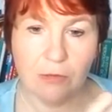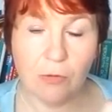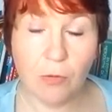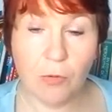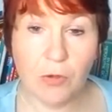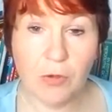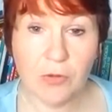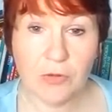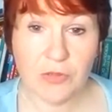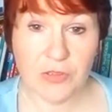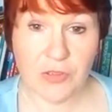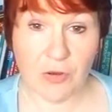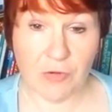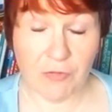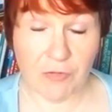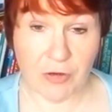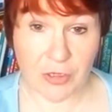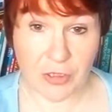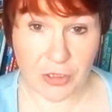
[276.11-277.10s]
oil
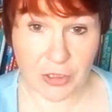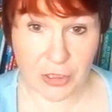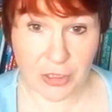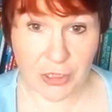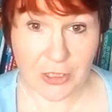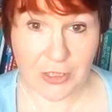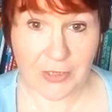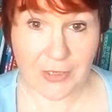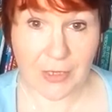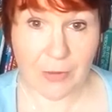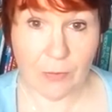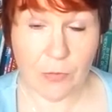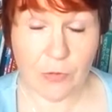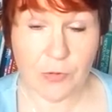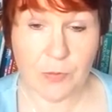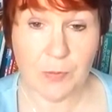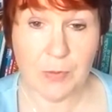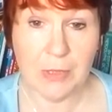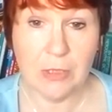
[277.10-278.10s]
softened they
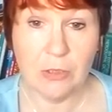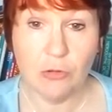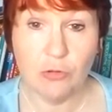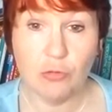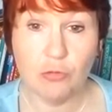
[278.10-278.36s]
would be